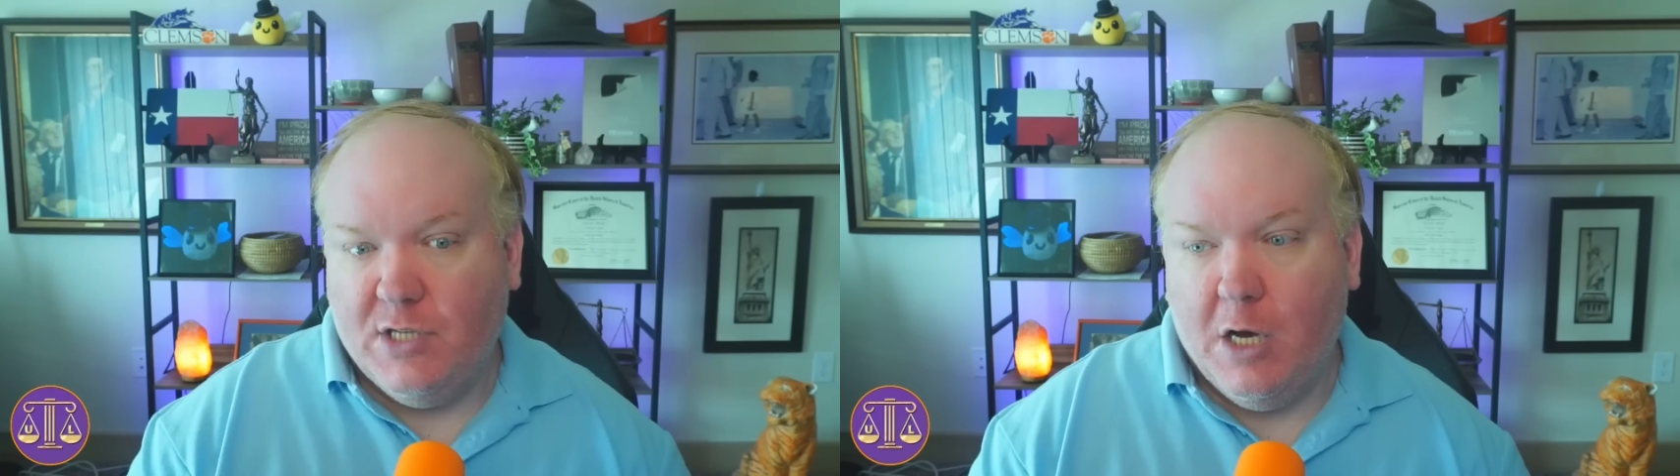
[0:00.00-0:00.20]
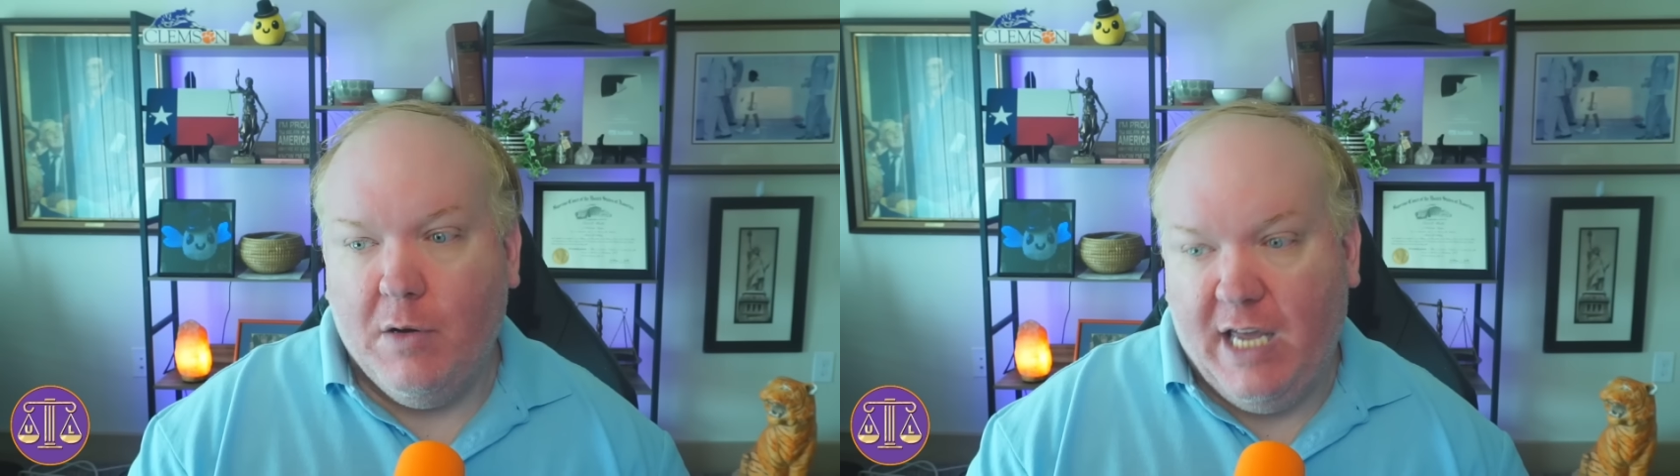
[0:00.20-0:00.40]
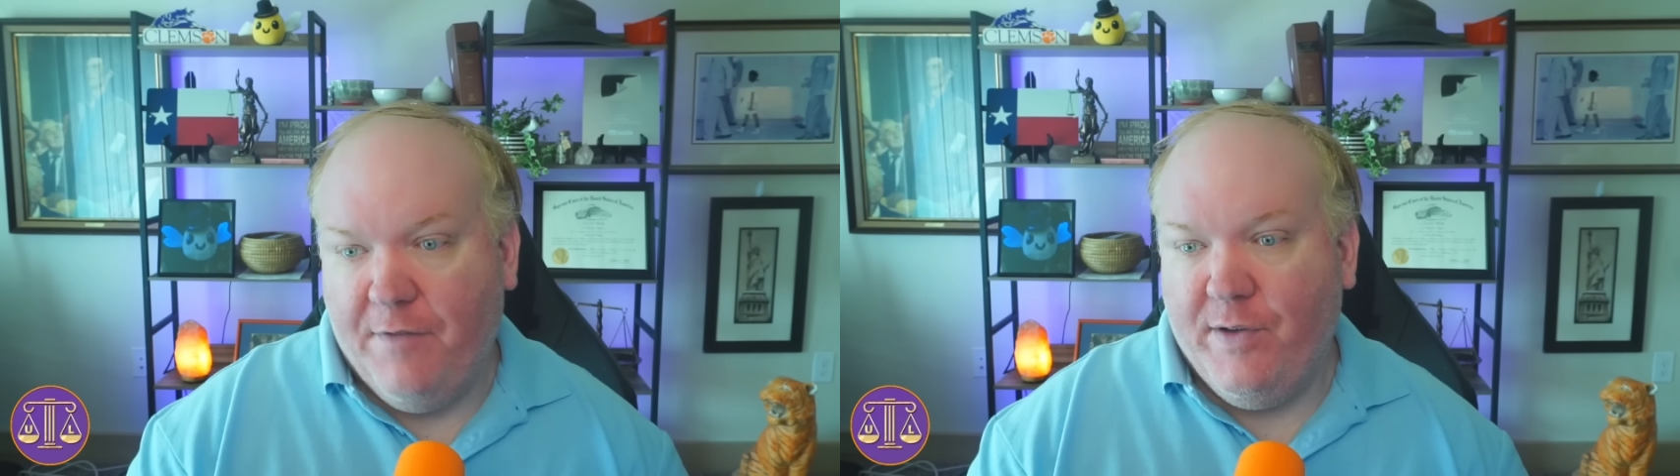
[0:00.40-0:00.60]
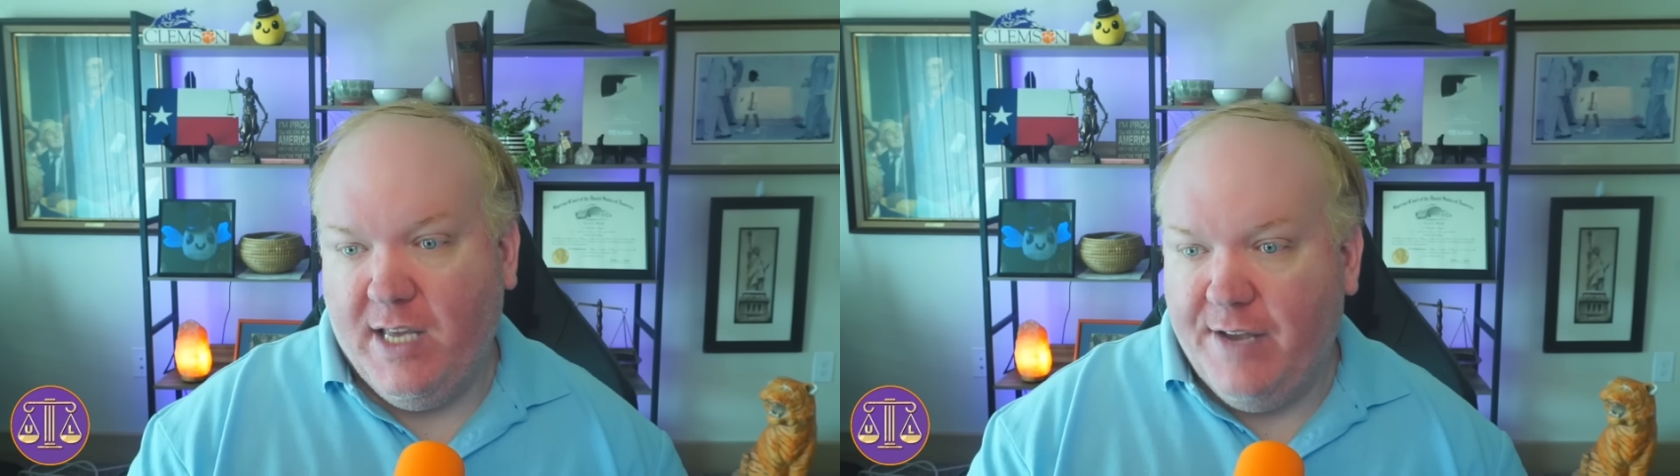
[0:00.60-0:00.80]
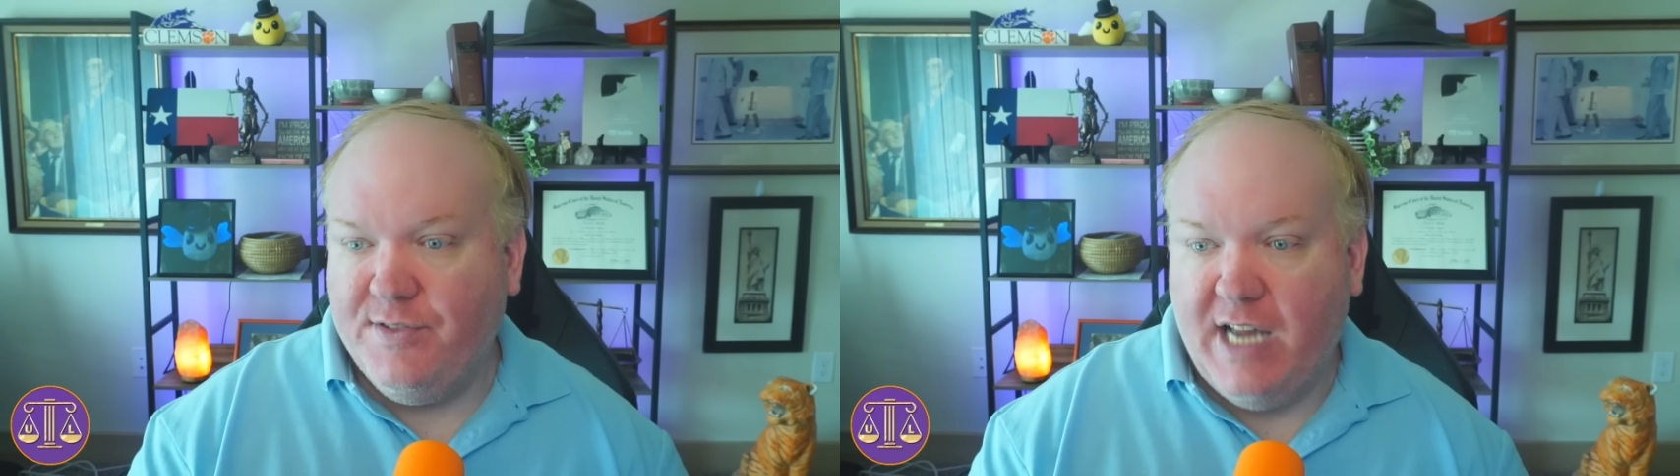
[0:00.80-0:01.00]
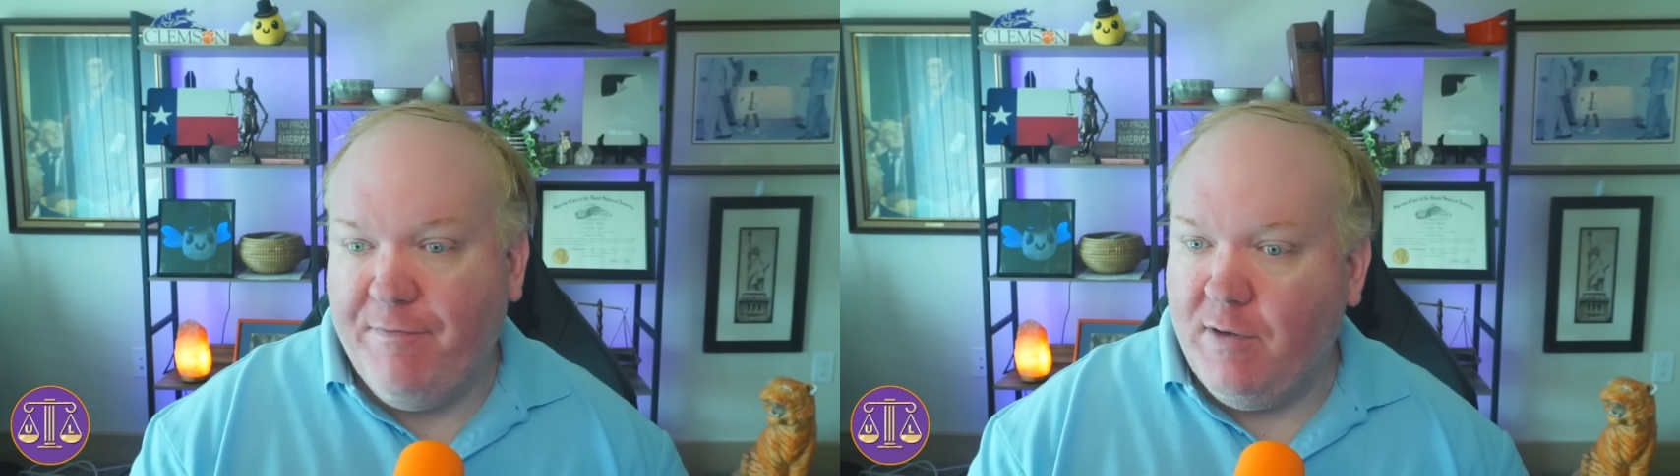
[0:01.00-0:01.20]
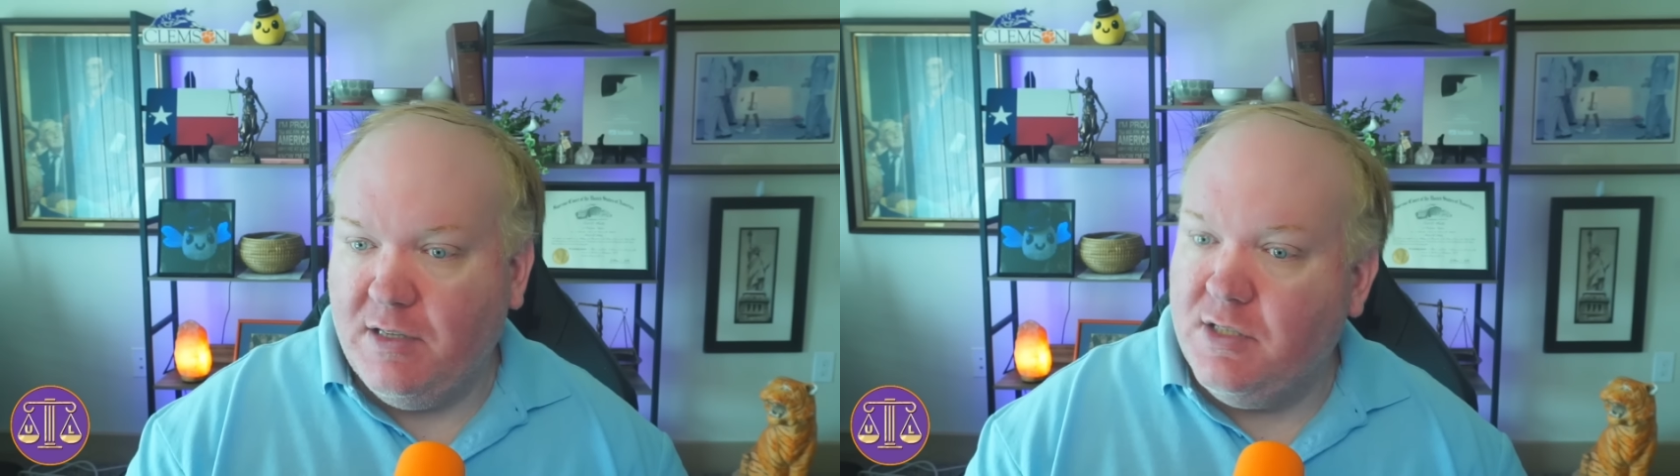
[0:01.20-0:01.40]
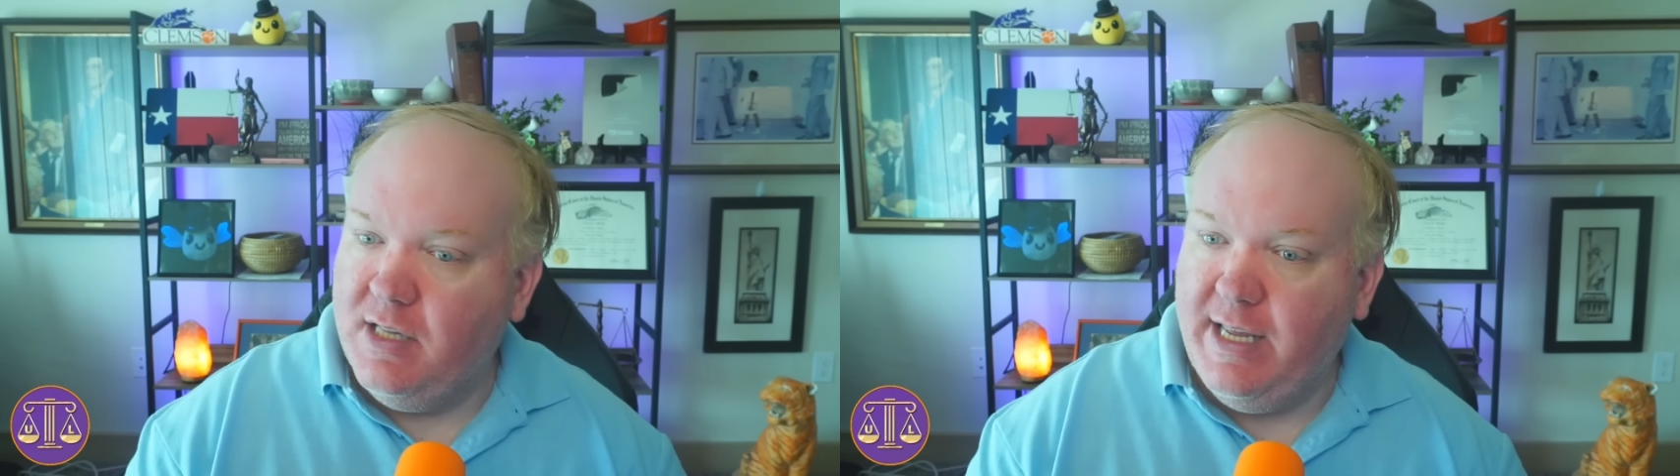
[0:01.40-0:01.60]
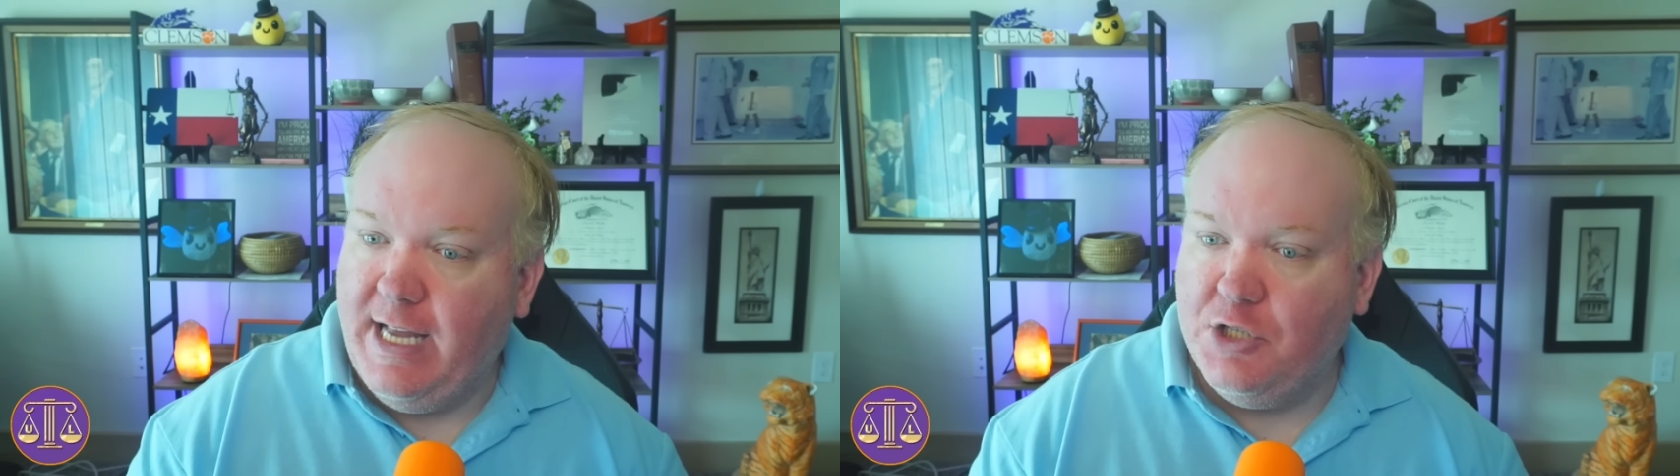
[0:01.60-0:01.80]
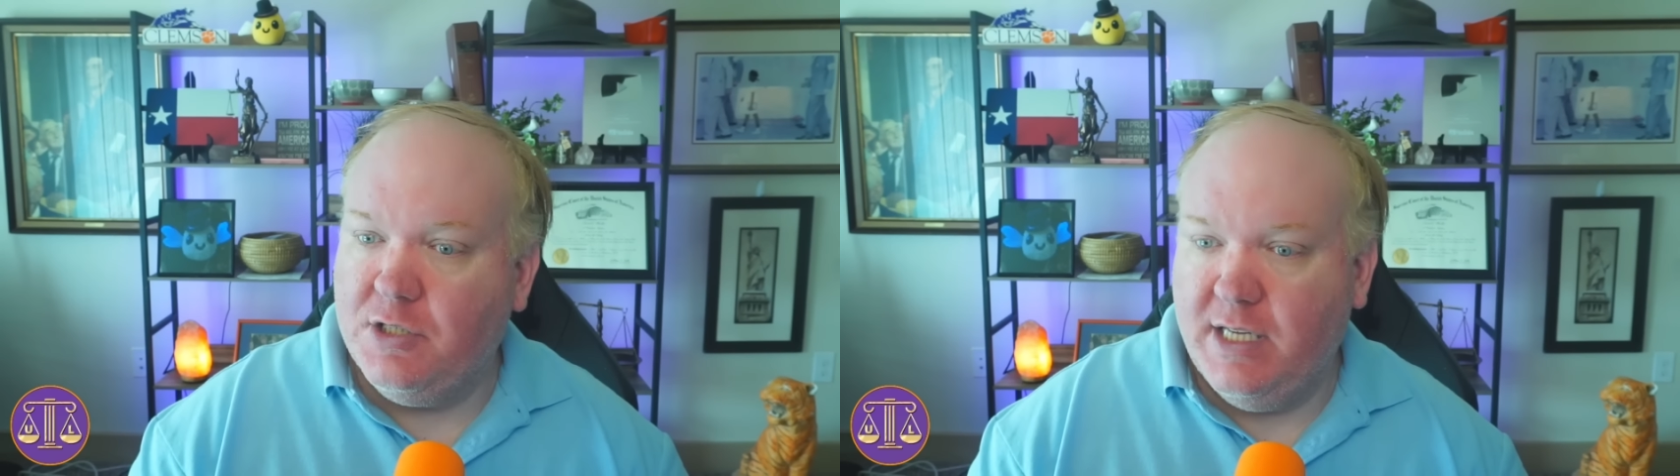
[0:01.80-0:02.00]
So if it gives deference to the
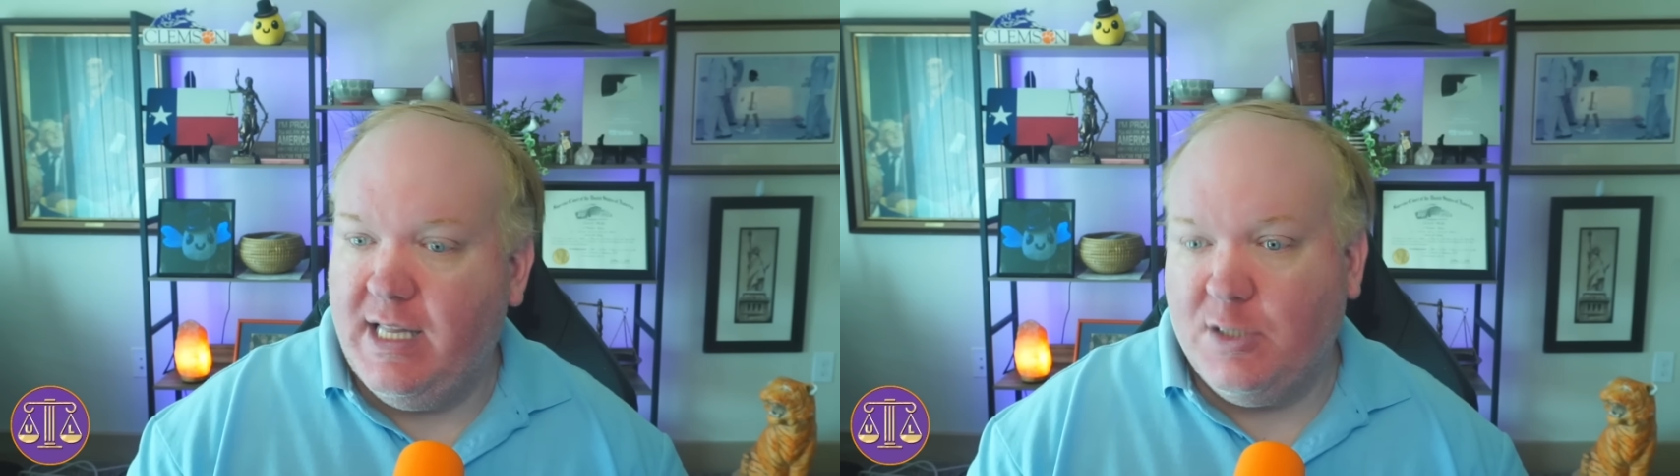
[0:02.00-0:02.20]
agency,